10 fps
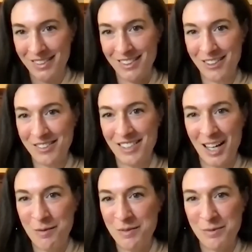You know,
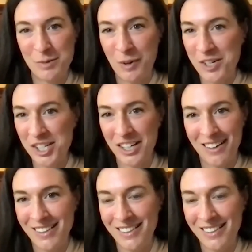time's marching on